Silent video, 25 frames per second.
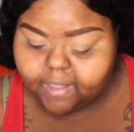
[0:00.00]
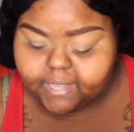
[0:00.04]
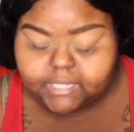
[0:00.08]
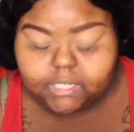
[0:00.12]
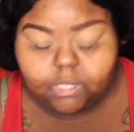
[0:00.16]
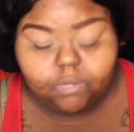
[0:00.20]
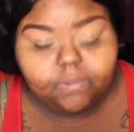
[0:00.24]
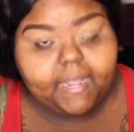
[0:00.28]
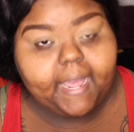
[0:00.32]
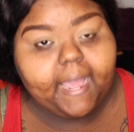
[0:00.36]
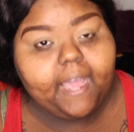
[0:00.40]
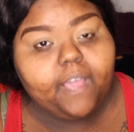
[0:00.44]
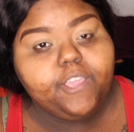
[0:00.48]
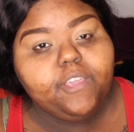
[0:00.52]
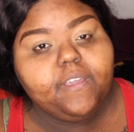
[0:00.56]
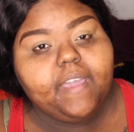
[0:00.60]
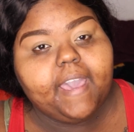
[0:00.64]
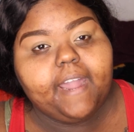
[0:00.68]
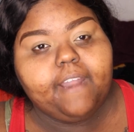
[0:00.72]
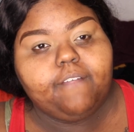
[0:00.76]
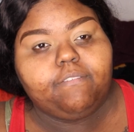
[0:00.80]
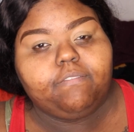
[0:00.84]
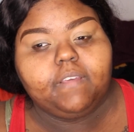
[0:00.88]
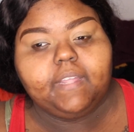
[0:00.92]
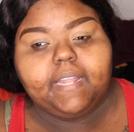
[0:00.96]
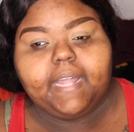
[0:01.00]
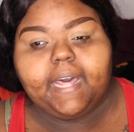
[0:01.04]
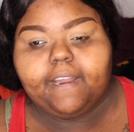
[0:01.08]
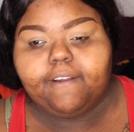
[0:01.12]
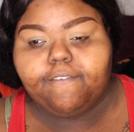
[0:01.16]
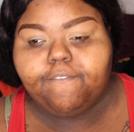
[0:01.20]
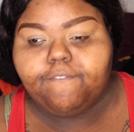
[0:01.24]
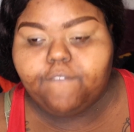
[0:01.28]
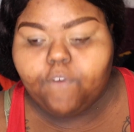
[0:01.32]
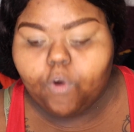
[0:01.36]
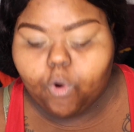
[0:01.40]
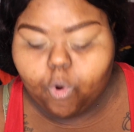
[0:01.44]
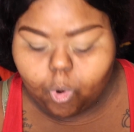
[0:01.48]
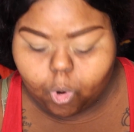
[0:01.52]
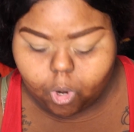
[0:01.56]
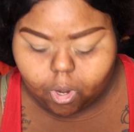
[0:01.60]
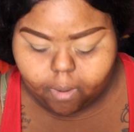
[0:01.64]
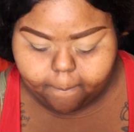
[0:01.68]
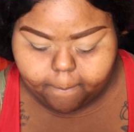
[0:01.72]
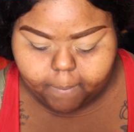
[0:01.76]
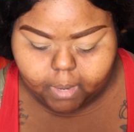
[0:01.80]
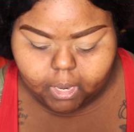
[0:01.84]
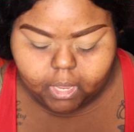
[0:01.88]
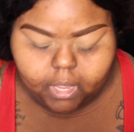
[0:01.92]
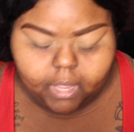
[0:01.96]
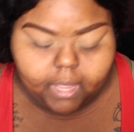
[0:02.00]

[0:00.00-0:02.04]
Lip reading: And so now you got to fill out a form,